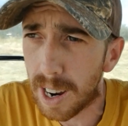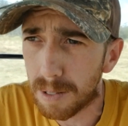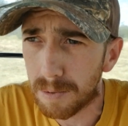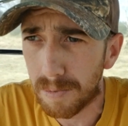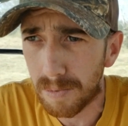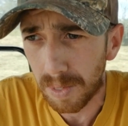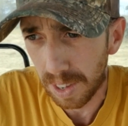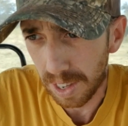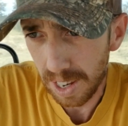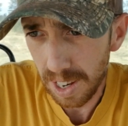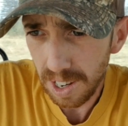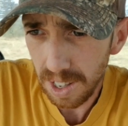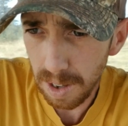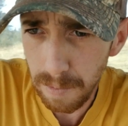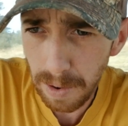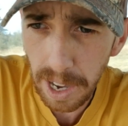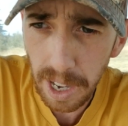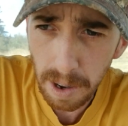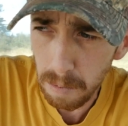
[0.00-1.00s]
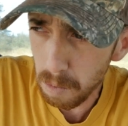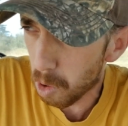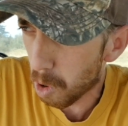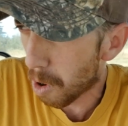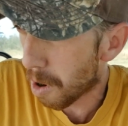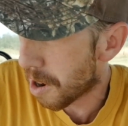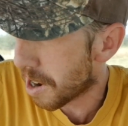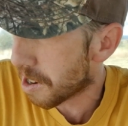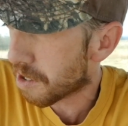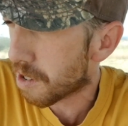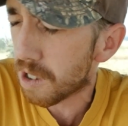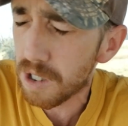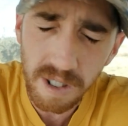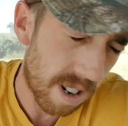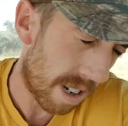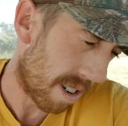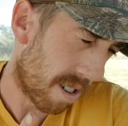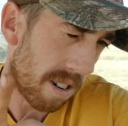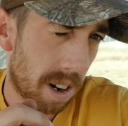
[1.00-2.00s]
and make it more
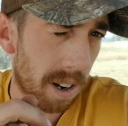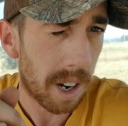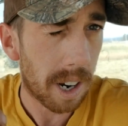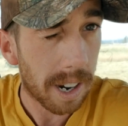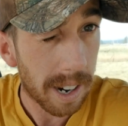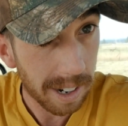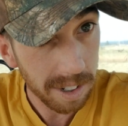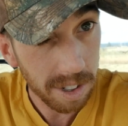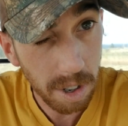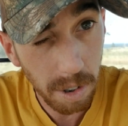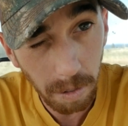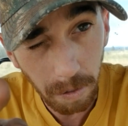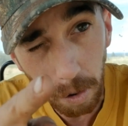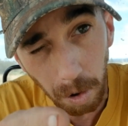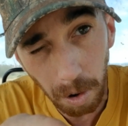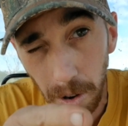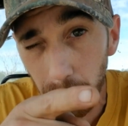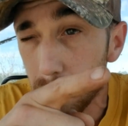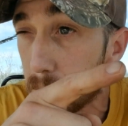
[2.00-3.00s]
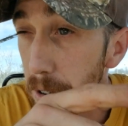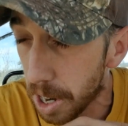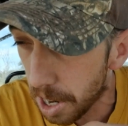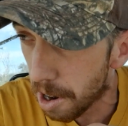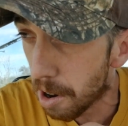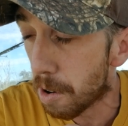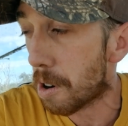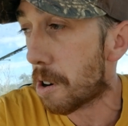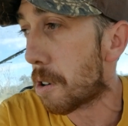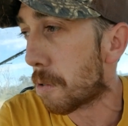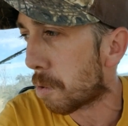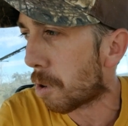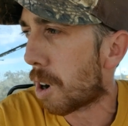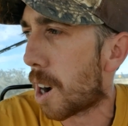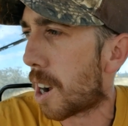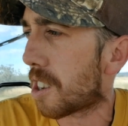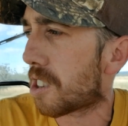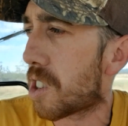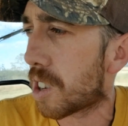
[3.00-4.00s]
interesting for the viewer to
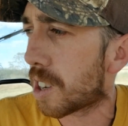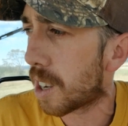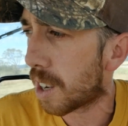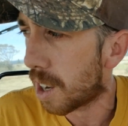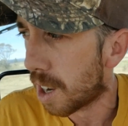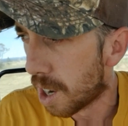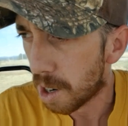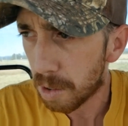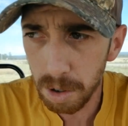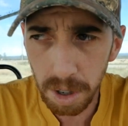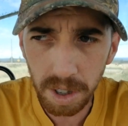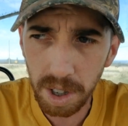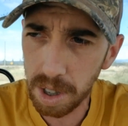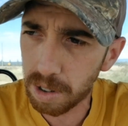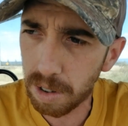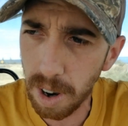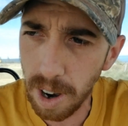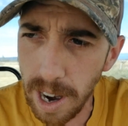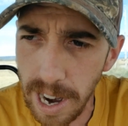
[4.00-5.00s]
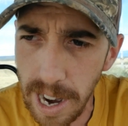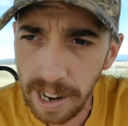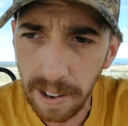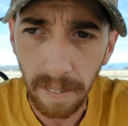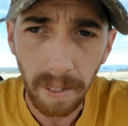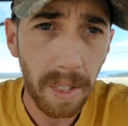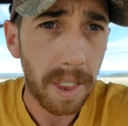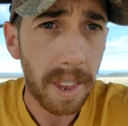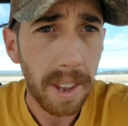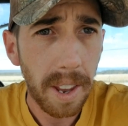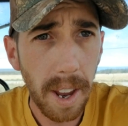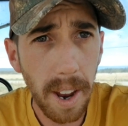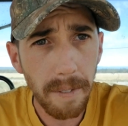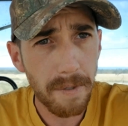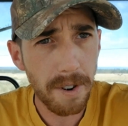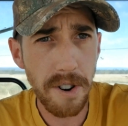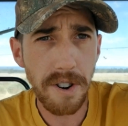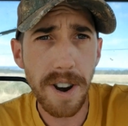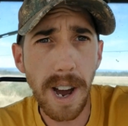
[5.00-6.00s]
watch it, which is great if
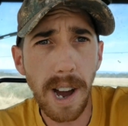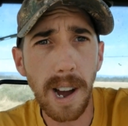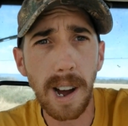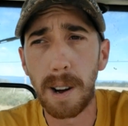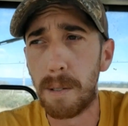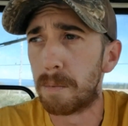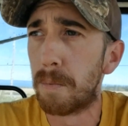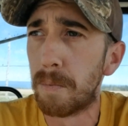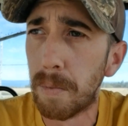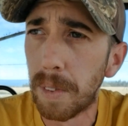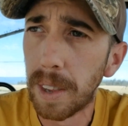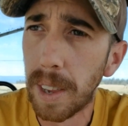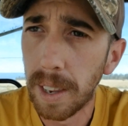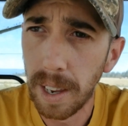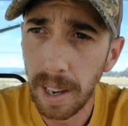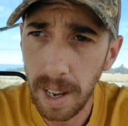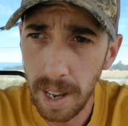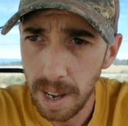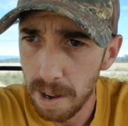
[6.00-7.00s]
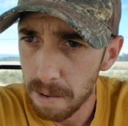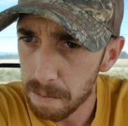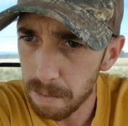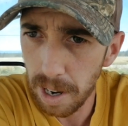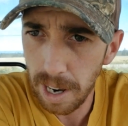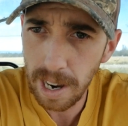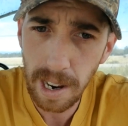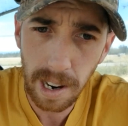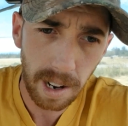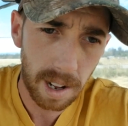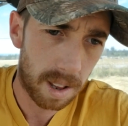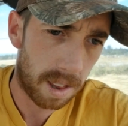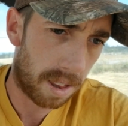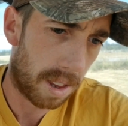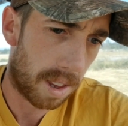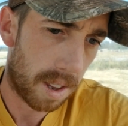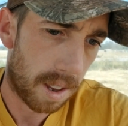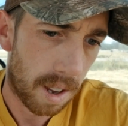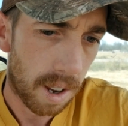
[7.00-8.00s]
you're dumb. But
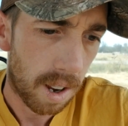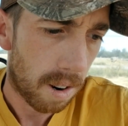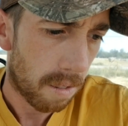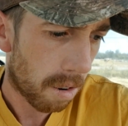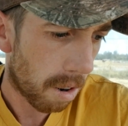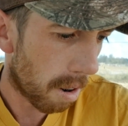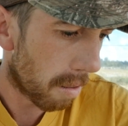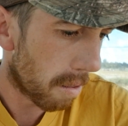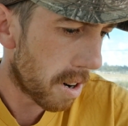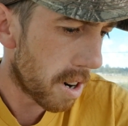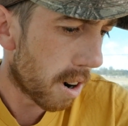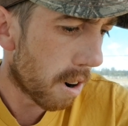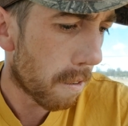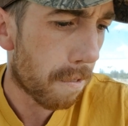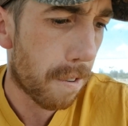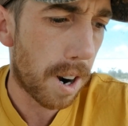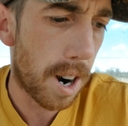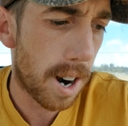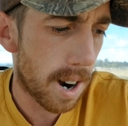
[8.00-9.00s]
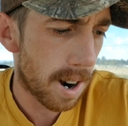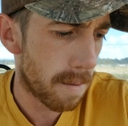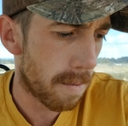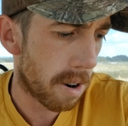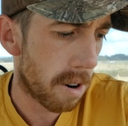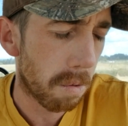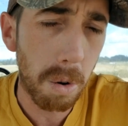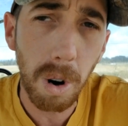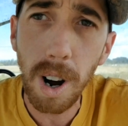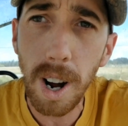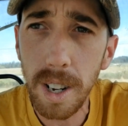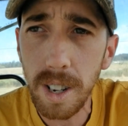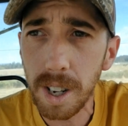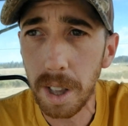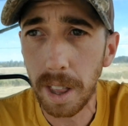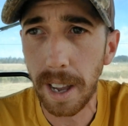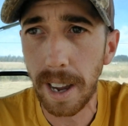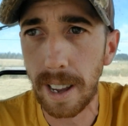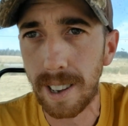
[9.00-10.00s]
for a real farmer watching
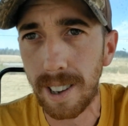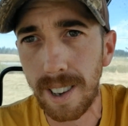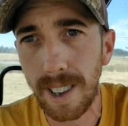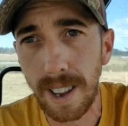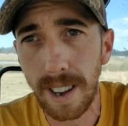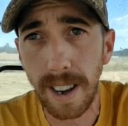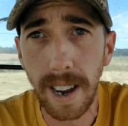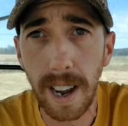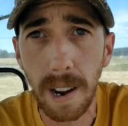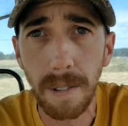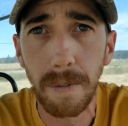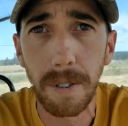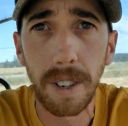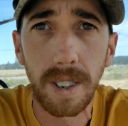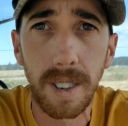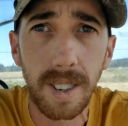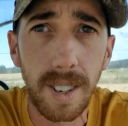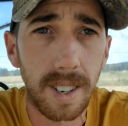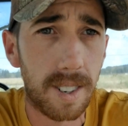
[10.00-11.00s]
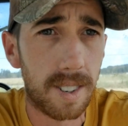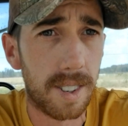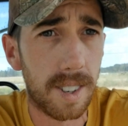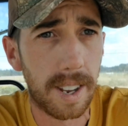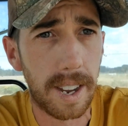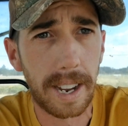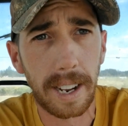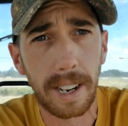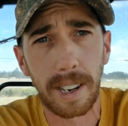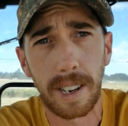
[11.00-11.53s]
that stuff, it's just like,